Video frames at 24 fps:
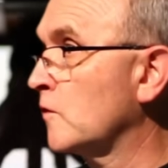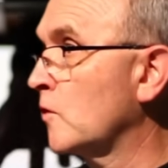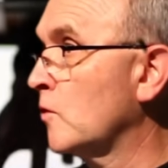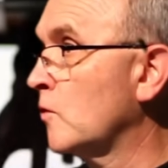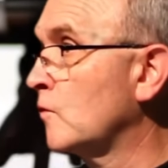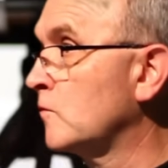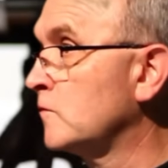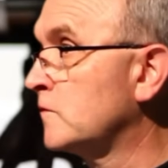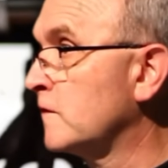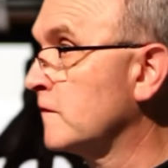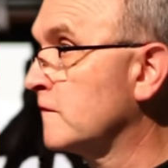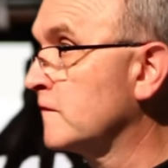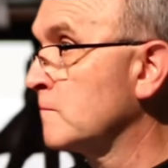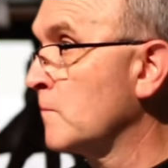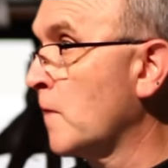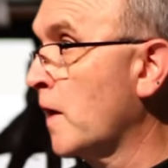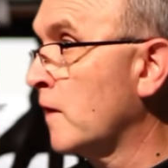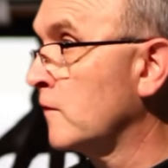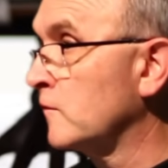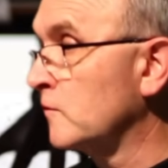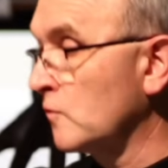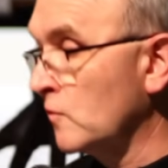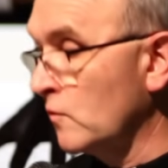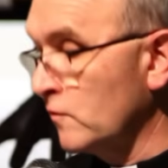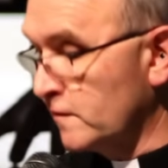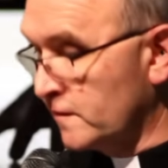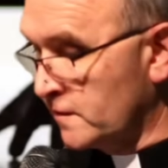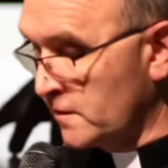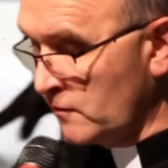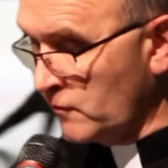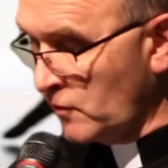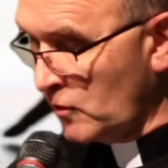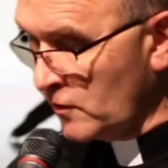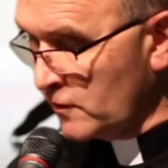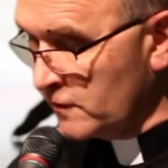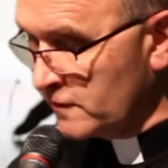Christ, I command you to
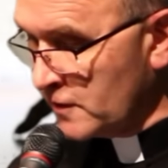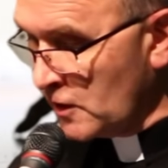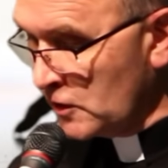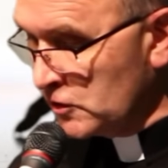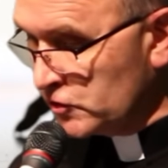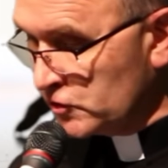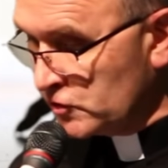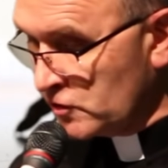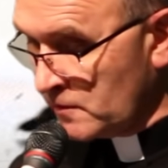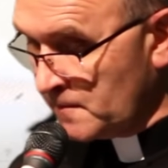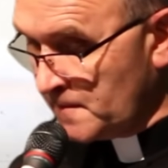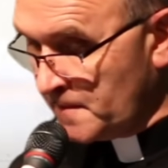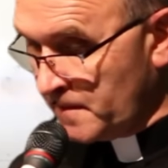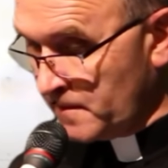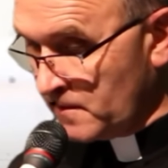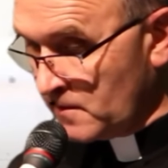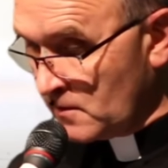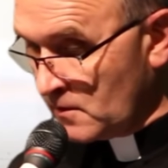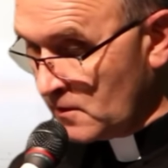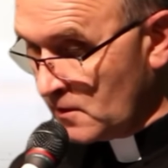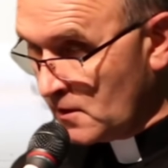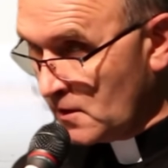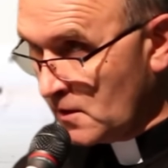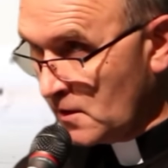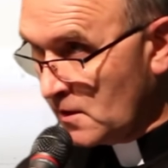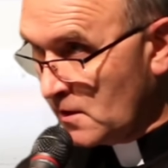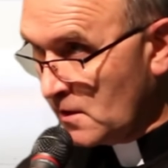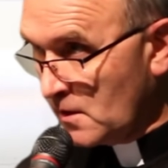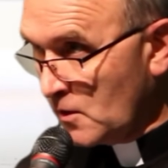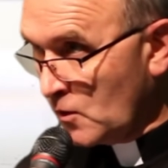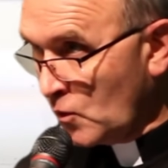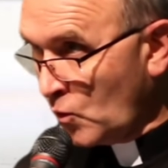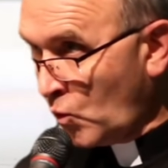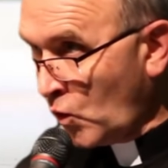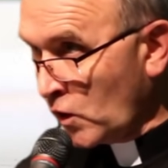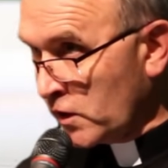reveal yourself." The
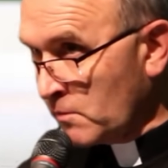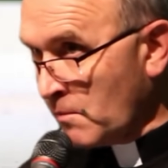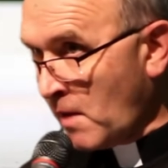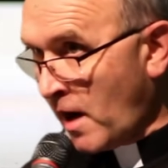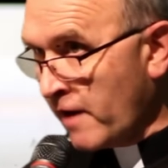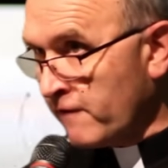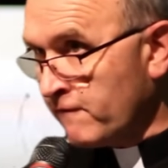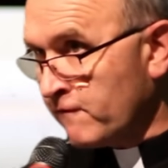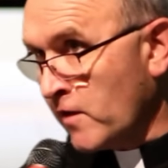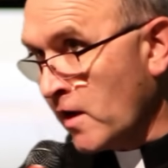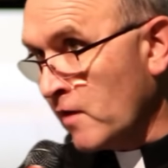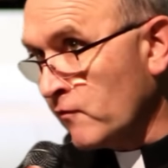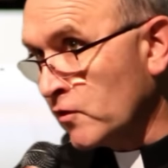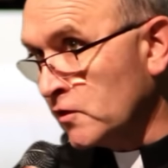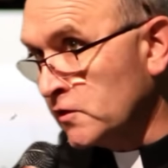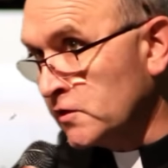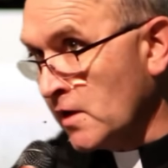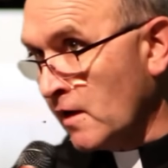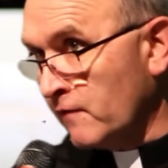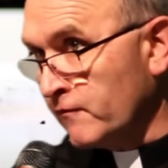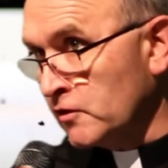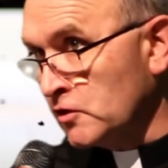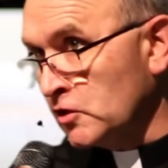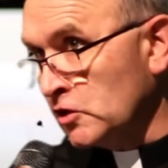response was a laugh,